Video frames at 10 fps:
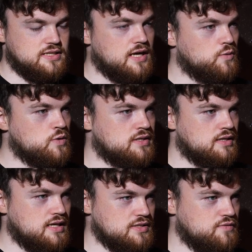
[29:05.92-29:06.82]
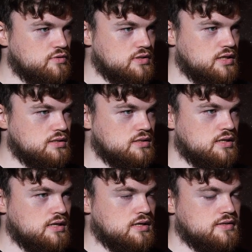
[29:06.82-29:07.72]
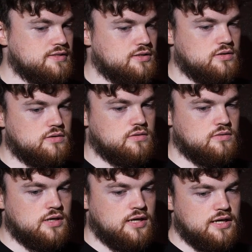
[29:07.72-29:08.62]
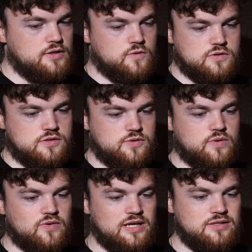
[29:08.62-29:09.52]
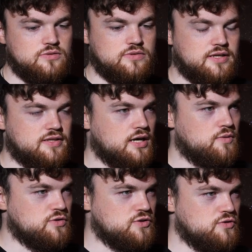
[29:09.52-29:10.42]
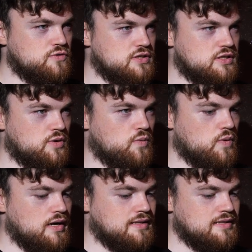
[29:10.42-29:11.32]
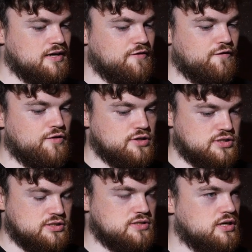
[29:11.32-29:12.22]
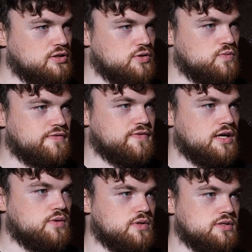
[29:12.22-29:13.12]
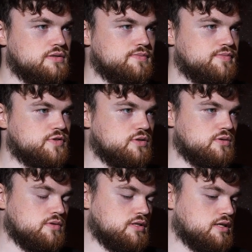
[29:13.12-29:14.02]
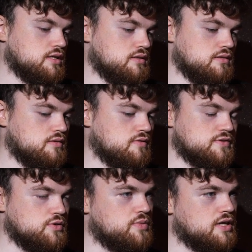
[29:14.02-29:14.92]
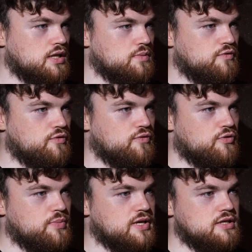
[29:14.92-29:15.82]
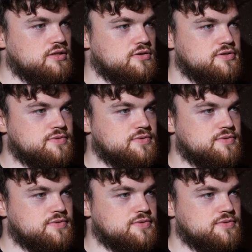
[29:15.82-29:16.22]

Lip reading: Tailwind class for that. So it was also a great tool that I was using when I first started with Tailwind. So it can also be helpful for beginners.